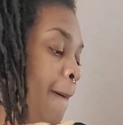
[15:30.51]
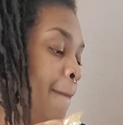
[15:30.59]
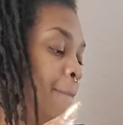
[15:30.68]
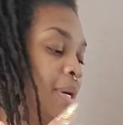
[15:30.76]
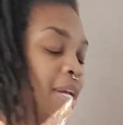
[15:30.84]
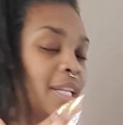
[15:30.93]

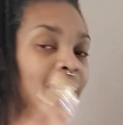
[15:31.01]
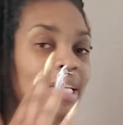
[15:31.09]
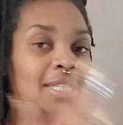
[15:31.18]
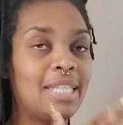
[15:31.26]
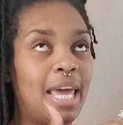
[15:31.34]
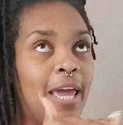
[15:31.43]
But
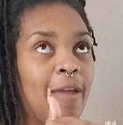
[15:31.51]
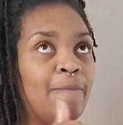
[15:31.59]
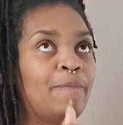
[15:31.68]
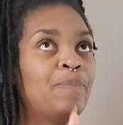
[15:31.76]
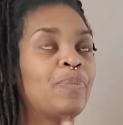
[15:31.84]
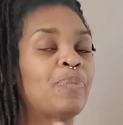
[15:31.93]
let's say
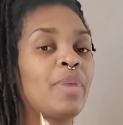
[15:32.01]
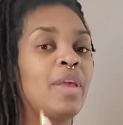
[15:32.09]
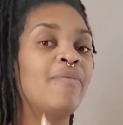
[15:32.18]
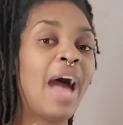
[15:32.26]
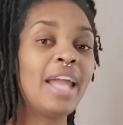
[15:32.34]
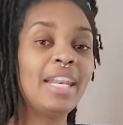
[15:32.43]

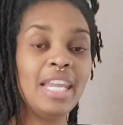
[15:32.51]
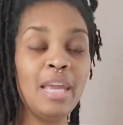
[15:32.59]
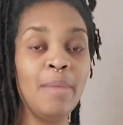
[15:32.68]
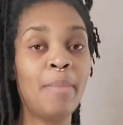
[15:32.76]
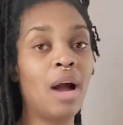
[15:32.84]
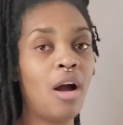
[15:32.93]
if I
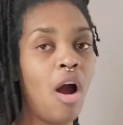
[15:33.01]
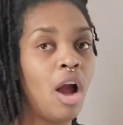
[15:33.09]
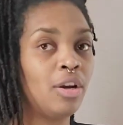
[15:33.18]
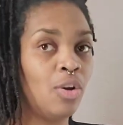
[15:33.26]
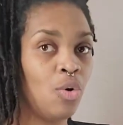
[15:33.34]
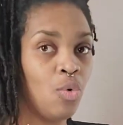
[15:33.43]
need my
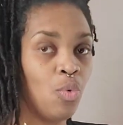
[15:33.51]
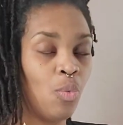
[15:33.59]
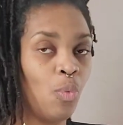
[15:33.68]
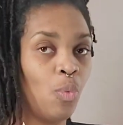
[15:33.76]
car note